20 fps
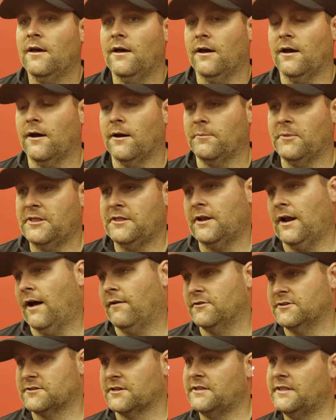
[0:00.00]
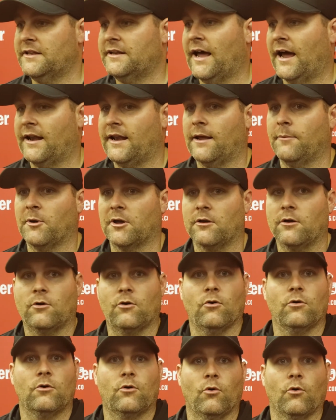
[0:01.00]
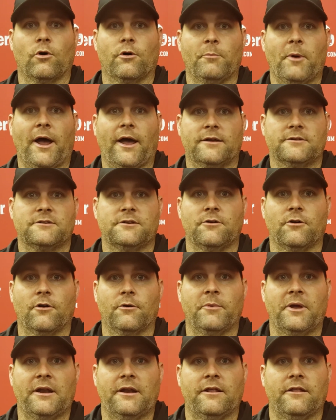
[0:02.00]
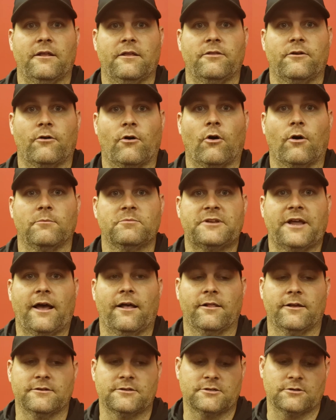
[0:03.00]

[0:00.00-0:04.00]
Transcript: And then obviously the dynamic quarterbacks, you know what I mean, and their arm talent.